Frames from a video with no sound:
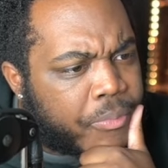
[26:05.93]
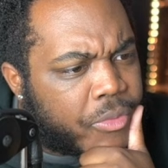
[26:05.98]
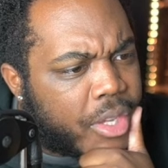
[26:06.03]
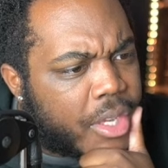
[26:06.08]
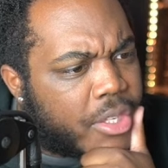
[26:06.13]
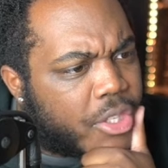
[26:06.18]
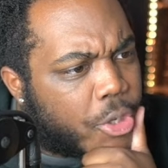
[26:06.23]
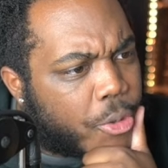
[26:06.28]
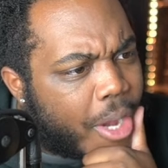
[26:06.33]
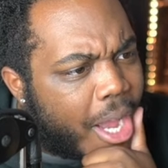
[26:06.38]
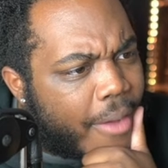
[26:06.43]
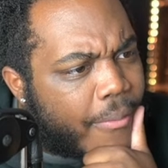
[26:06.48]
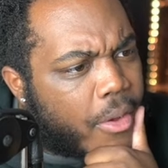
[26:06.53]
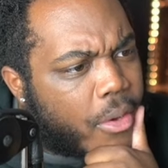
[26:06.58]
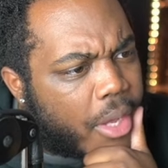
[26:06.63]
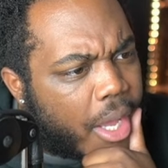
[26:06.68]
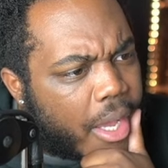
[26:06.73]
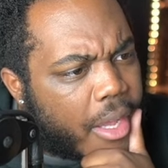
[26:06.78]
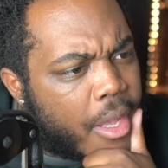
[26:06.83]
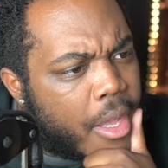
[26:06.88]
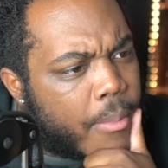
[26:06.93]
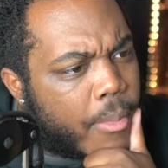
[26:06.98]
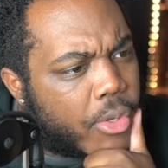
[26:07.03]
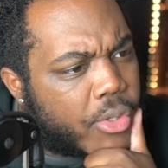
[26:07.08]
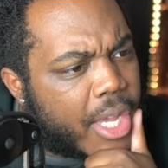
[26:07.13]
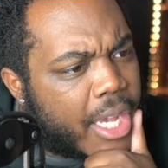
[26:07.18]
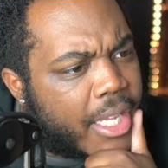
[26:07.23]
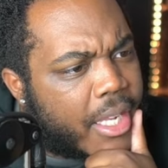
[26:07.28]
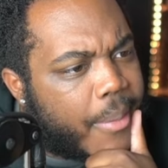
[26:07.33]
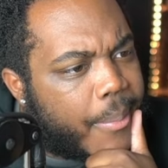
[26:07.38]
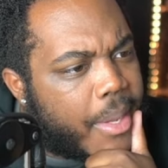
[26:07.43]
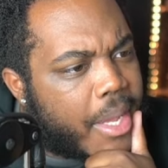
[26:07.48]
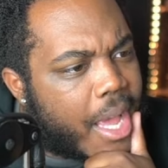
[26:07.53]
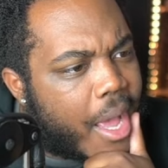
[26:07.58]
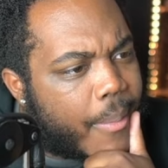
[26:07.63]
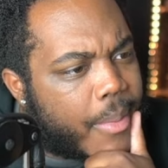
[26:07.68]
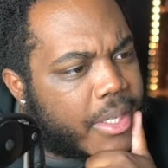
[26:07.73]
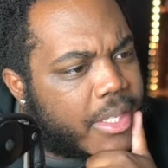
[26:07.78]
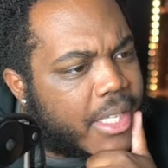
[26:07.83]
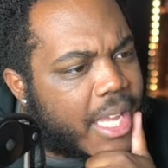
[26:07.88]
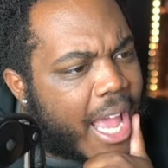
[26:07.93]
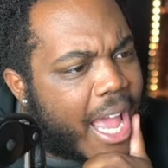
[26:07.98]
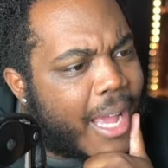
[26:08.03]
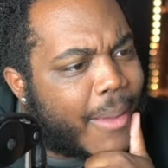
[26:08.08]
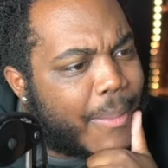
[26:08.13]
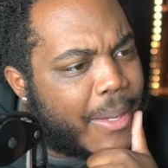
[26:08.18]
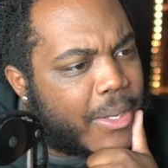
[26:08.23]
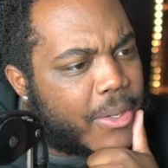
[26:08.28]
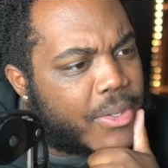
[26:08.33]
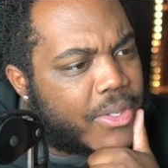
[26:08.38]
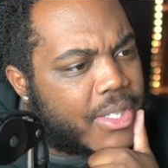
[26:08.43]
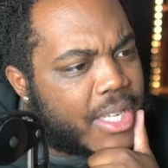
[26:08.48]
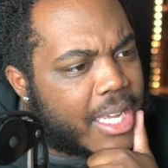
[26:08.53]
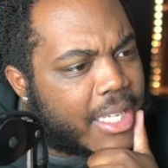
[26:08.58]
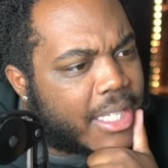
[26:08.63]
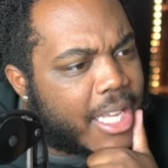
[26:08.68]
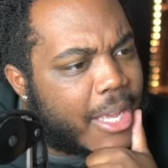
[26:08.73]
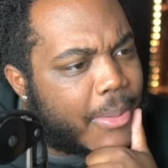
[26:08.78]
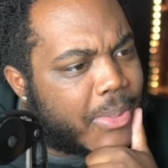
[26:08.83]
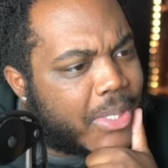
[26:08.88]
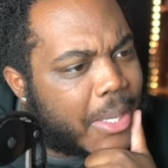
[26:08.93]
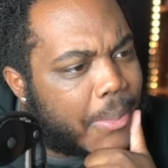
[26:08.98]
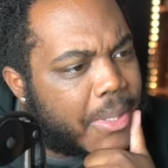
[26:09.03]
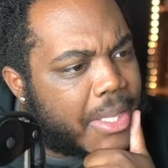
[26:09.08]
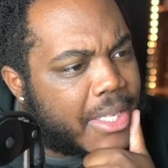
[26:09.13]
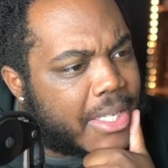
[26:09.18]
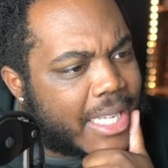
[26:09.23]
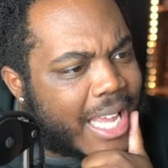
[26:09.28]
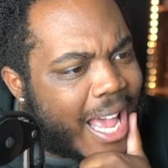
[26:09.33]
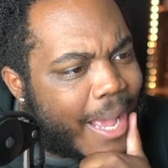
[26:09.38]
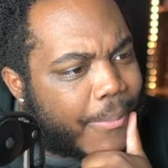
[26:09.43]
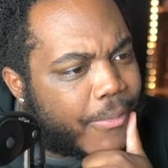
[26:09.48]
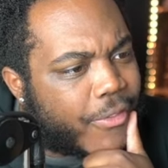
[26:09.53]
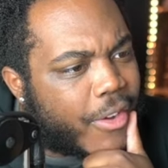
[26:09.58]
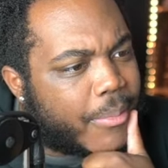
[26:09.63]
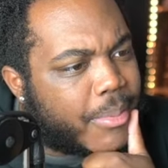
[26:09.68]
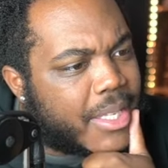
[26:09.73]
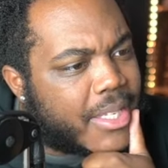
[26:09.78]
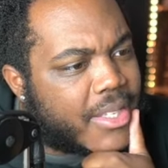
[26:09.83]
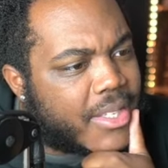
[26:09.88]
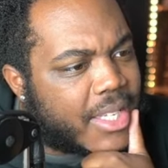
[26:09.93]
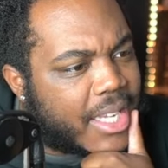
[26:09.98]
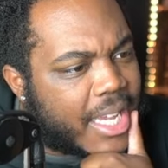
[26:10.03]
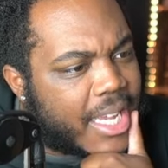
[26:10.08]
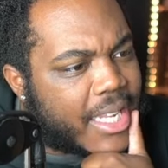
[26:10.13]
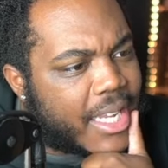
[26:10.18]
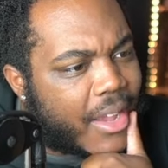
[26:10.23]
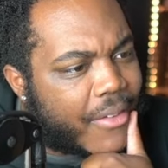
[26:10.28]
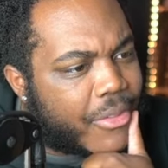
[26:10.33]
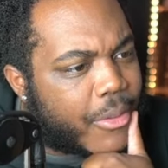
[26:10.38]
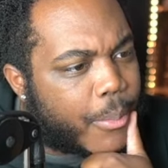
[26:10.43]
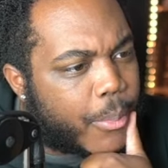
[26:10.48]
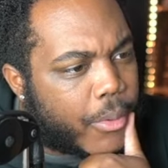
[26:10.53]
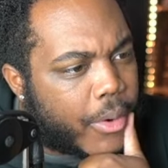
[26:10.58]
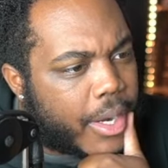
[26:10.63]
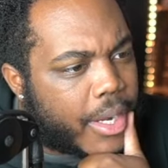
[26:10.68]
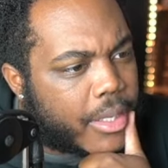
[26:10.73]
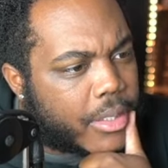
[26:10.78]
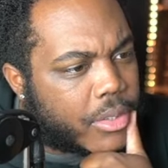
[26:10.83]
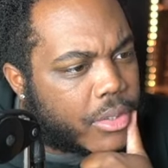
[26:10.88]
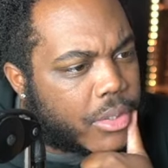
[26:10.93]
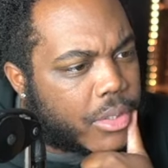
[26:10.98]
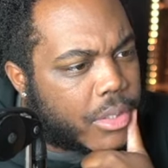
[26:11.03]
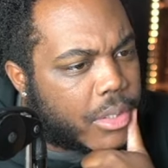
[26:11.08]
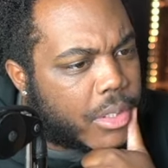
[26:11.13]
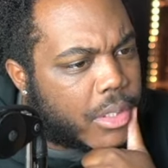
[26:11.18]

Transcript: Mr. Graf. okay. Most likely the Miyama stag beetle sucked up some of the sap from the skin of the branch